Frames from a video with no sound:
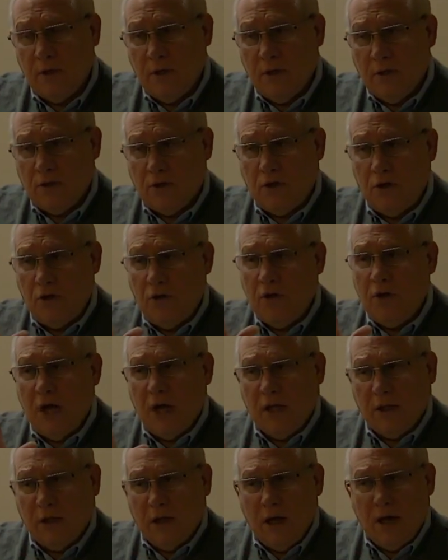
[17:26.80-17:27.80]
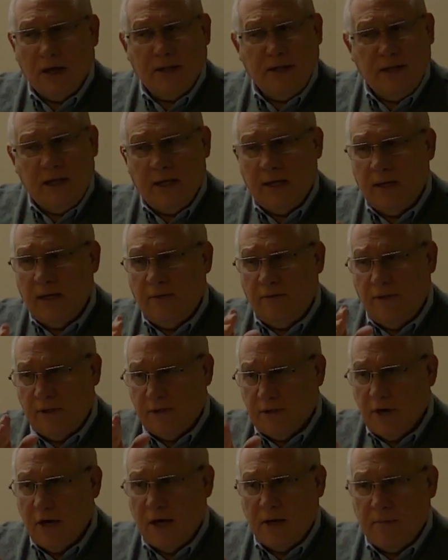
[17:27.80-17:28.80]
So you're not locked in. If
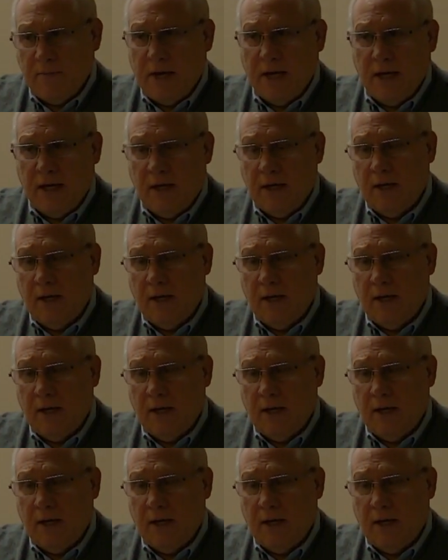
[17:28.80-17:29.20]
it's automated